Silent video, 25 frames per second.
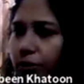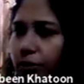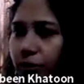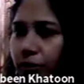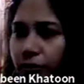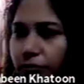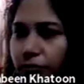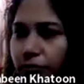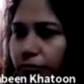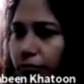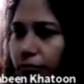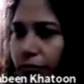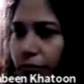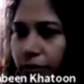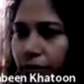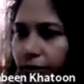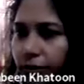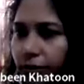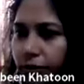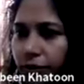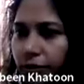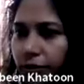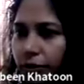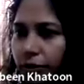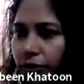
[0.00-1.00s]
in,
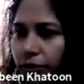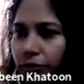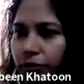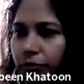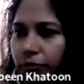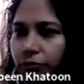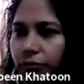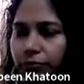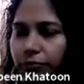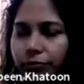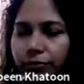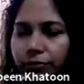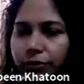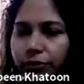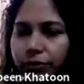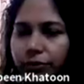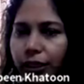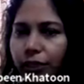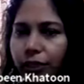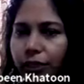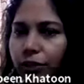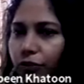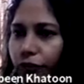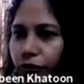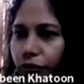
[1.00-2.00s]
uh, you know, take
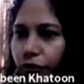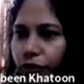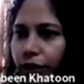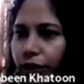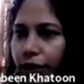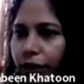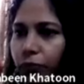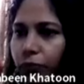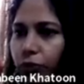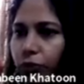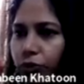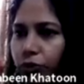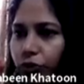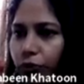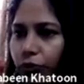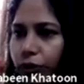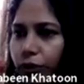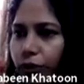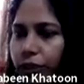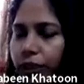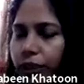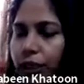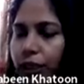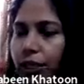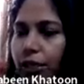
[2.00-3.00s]
care of your diet, what you
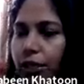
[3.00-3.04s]
eat